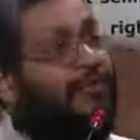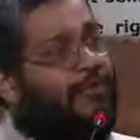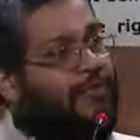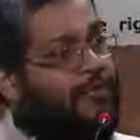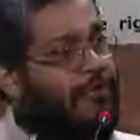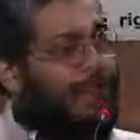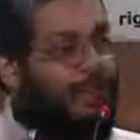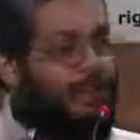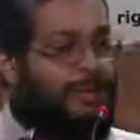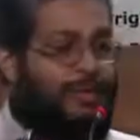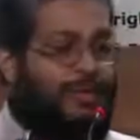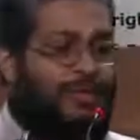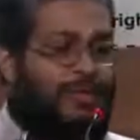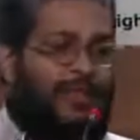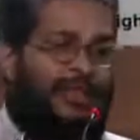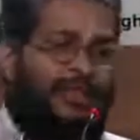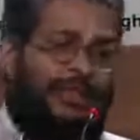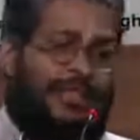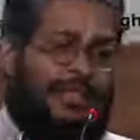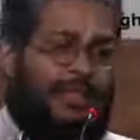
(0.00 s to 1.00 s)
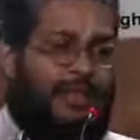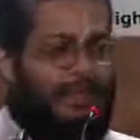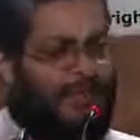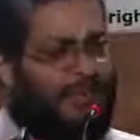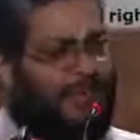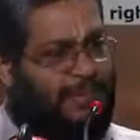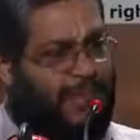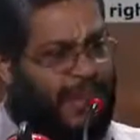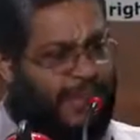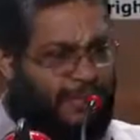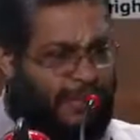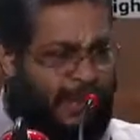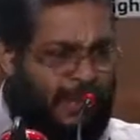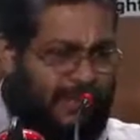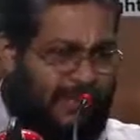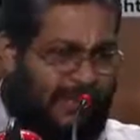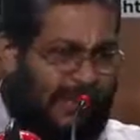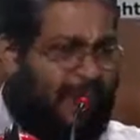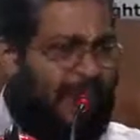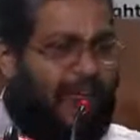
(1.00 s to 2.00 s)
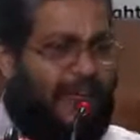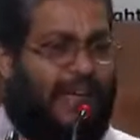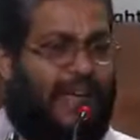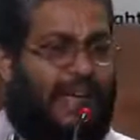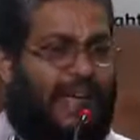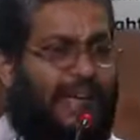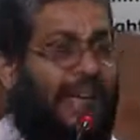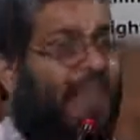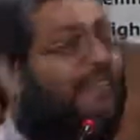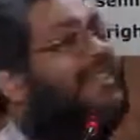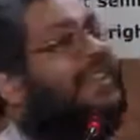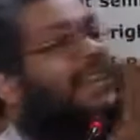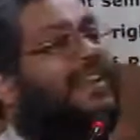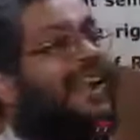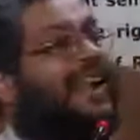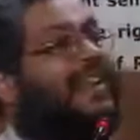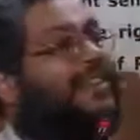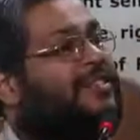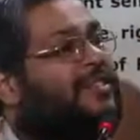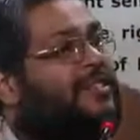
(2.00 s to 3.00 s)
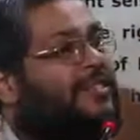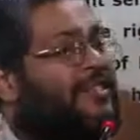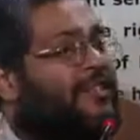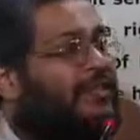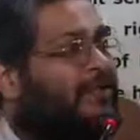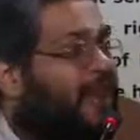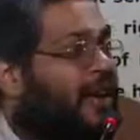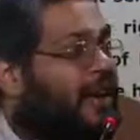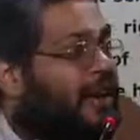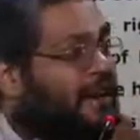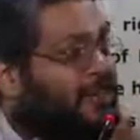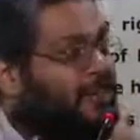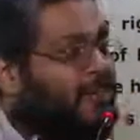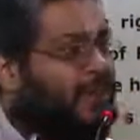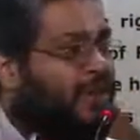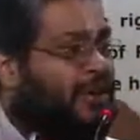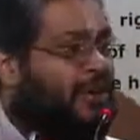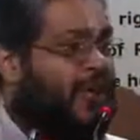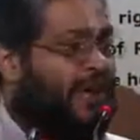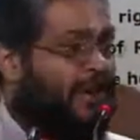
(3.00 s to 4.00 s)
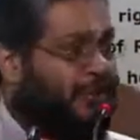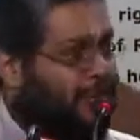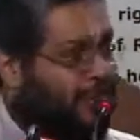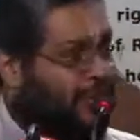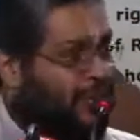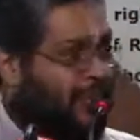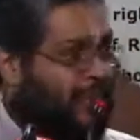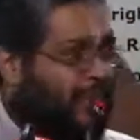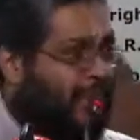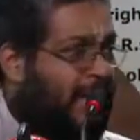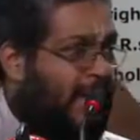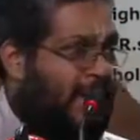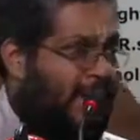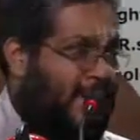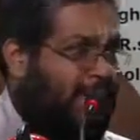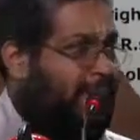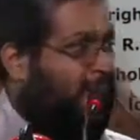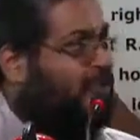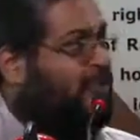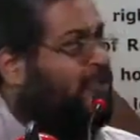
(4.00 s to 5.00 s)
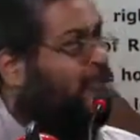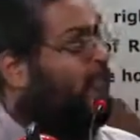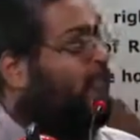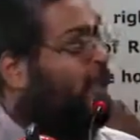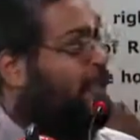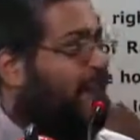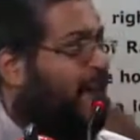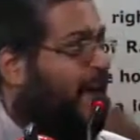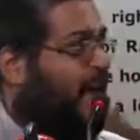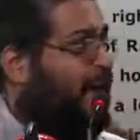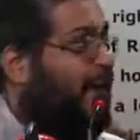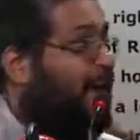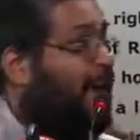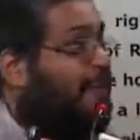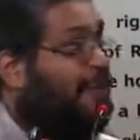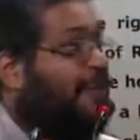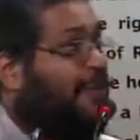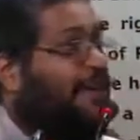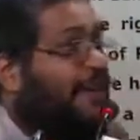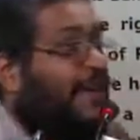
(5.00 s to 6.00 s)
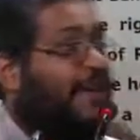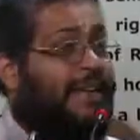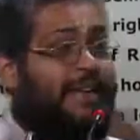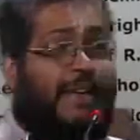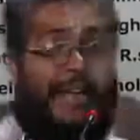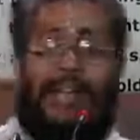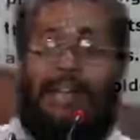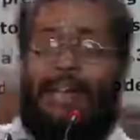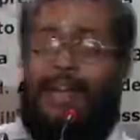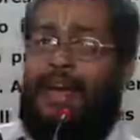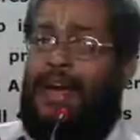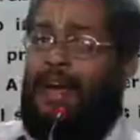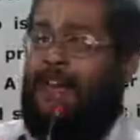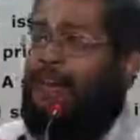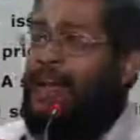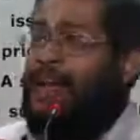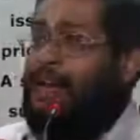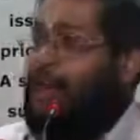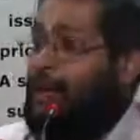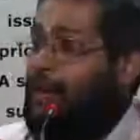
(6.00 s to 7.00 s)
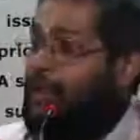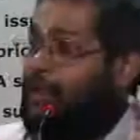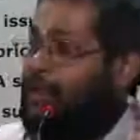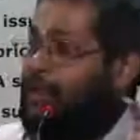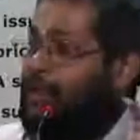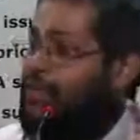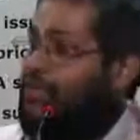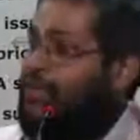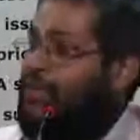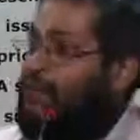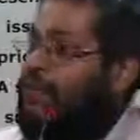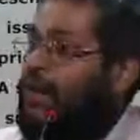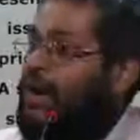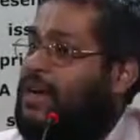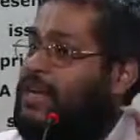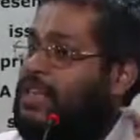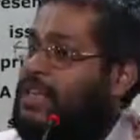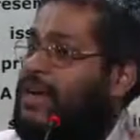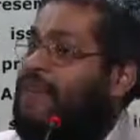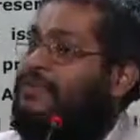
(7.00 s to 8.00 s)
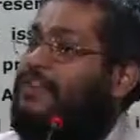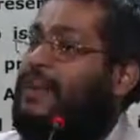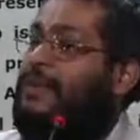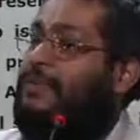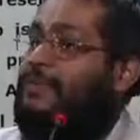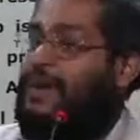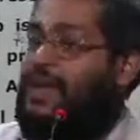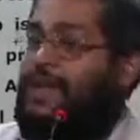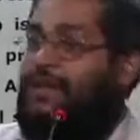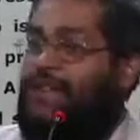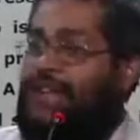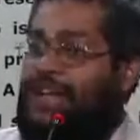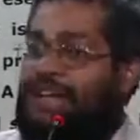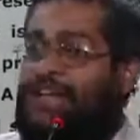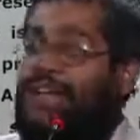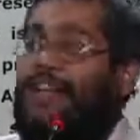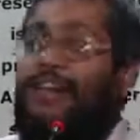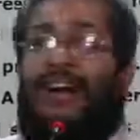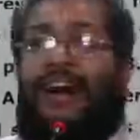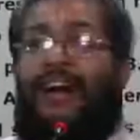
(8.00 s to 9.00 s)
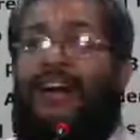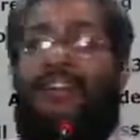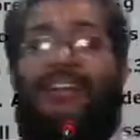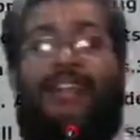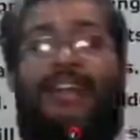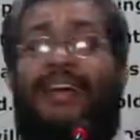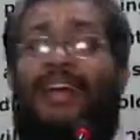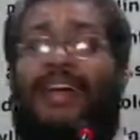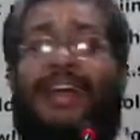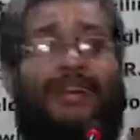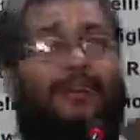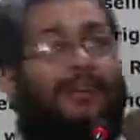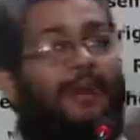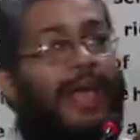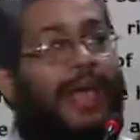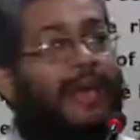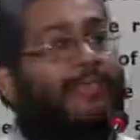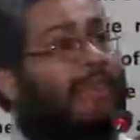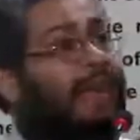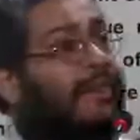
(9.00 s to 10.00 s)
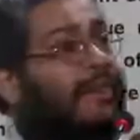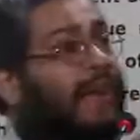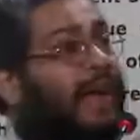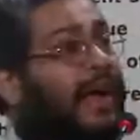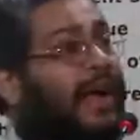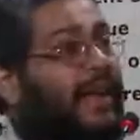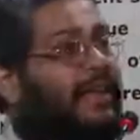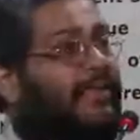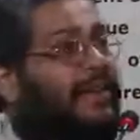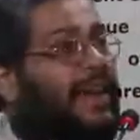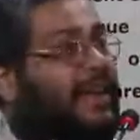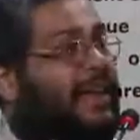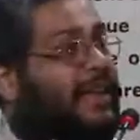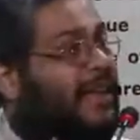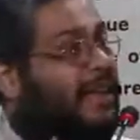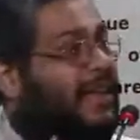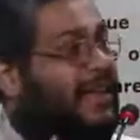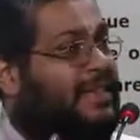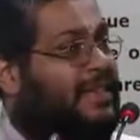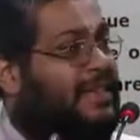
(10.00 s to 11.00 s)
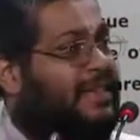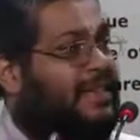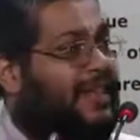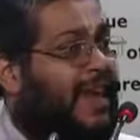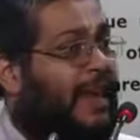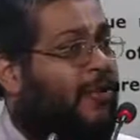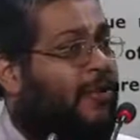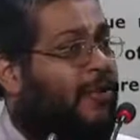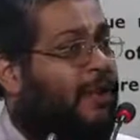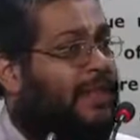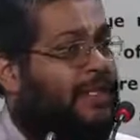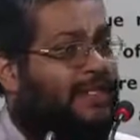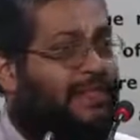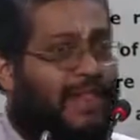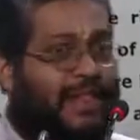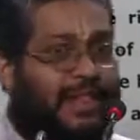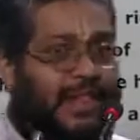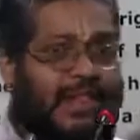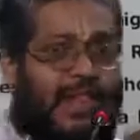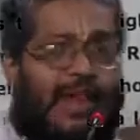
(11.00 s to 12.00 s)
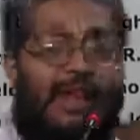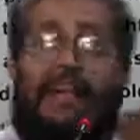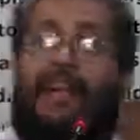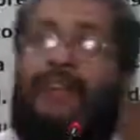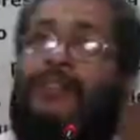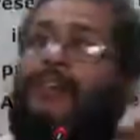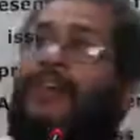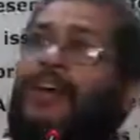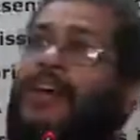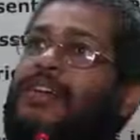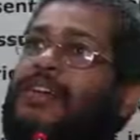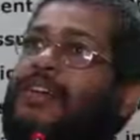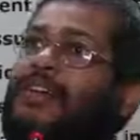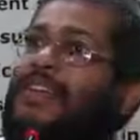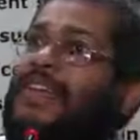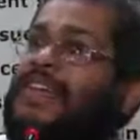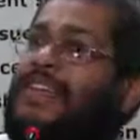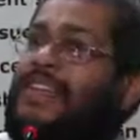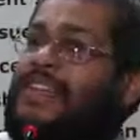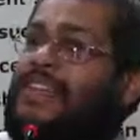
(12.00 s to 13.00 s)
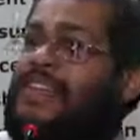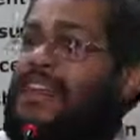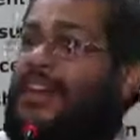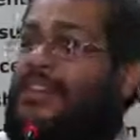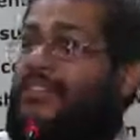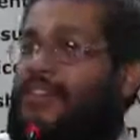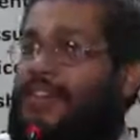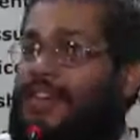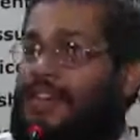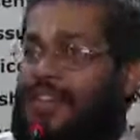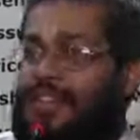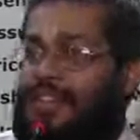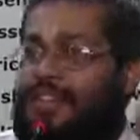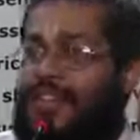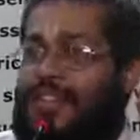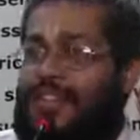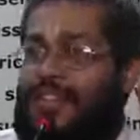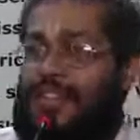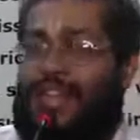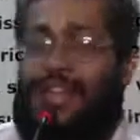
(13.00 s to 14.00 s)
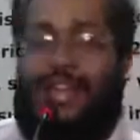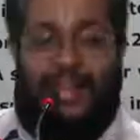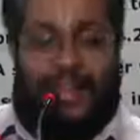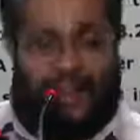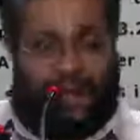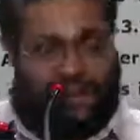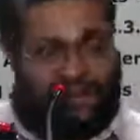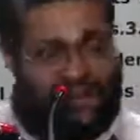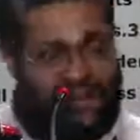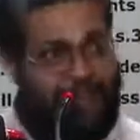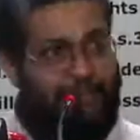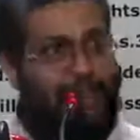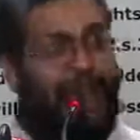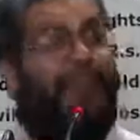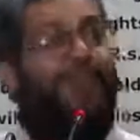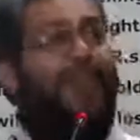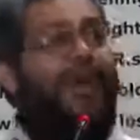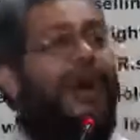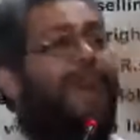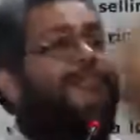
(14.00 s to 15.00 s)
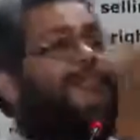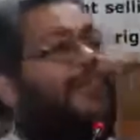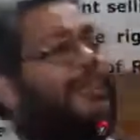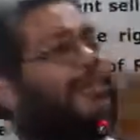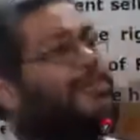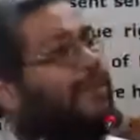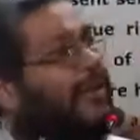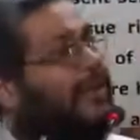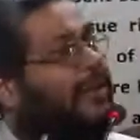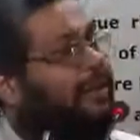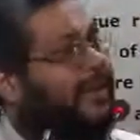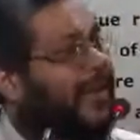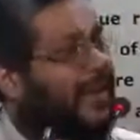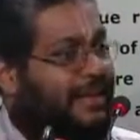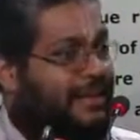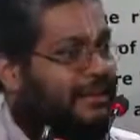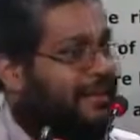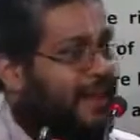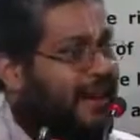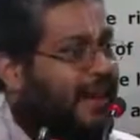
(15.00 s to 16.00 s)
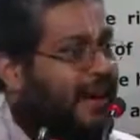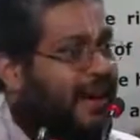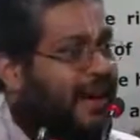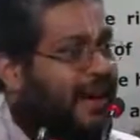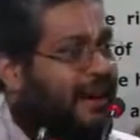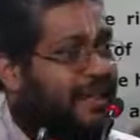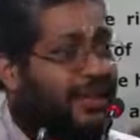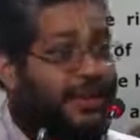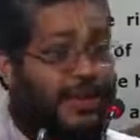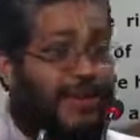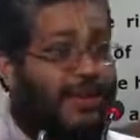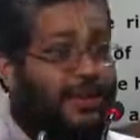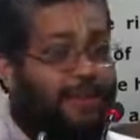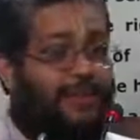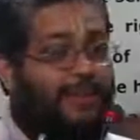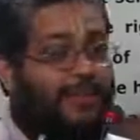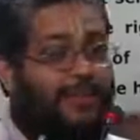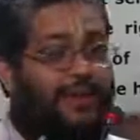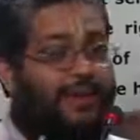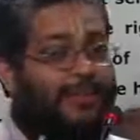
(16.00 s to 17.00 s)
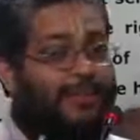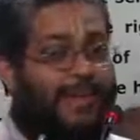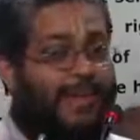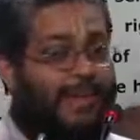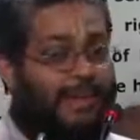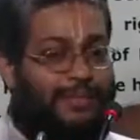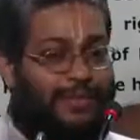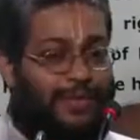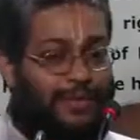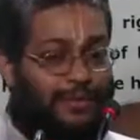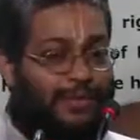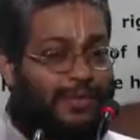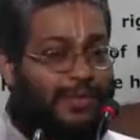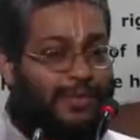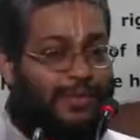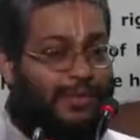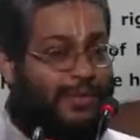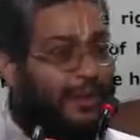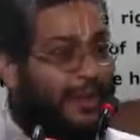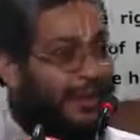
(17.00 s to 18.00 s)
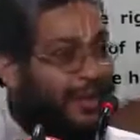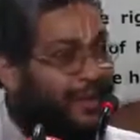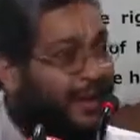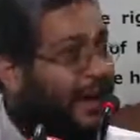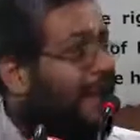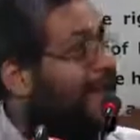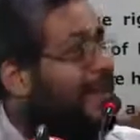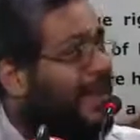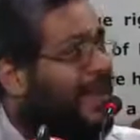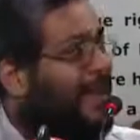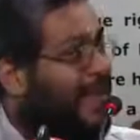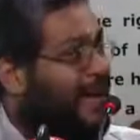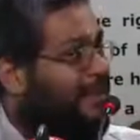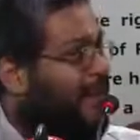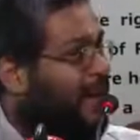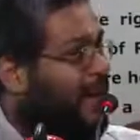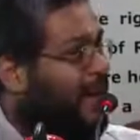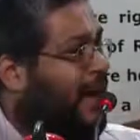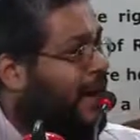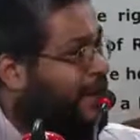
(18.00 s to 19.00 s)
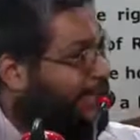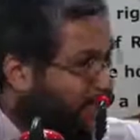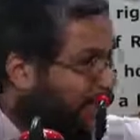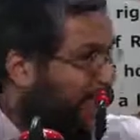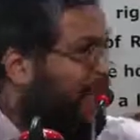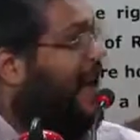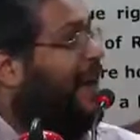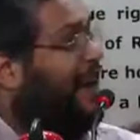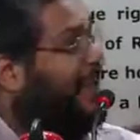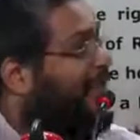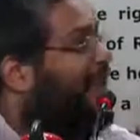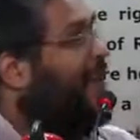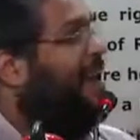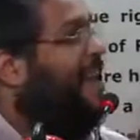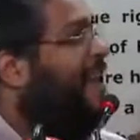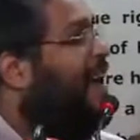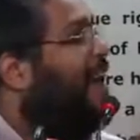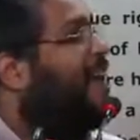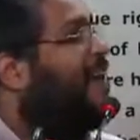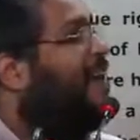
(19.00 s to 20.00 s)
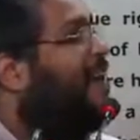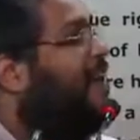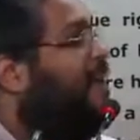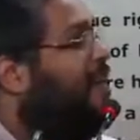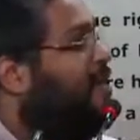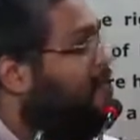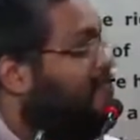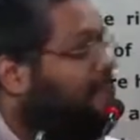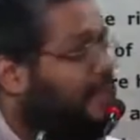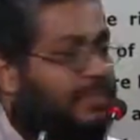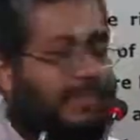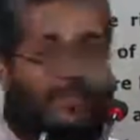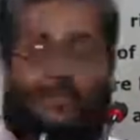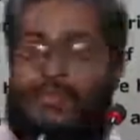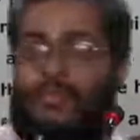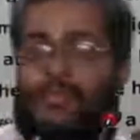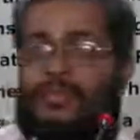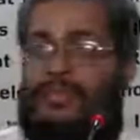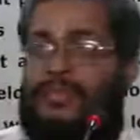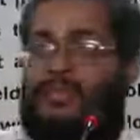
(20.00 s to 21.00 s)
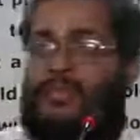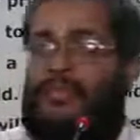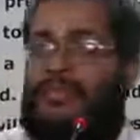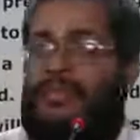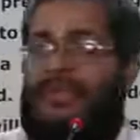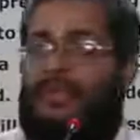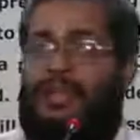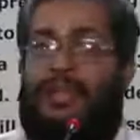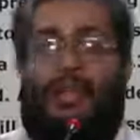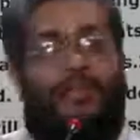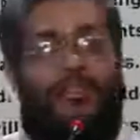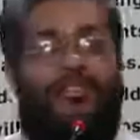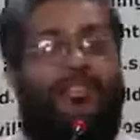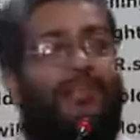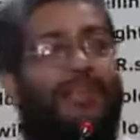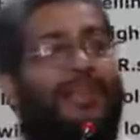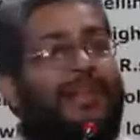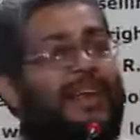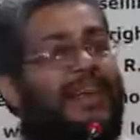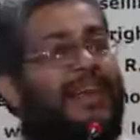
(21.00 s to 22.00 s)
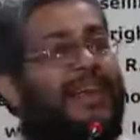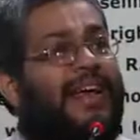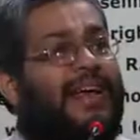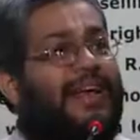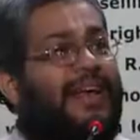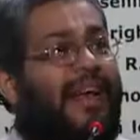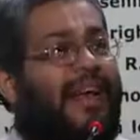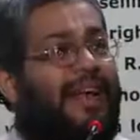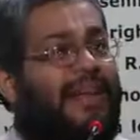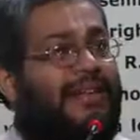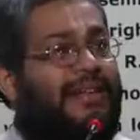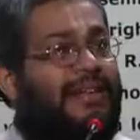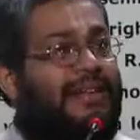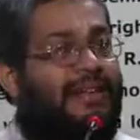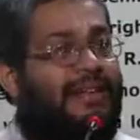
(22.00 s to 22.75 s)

For you, some explanation will be there. Next rights issue, what is going to be told, explanation will be there. But when I tell that, when I continue from what is left in previous, on that day I told it increases shareholders' wealth. What did increase shareholders' wealth? Ange bulb off. That's what I am saying. Because you won't be able to correlate because you are not ready. Yeah, you should be ready or not.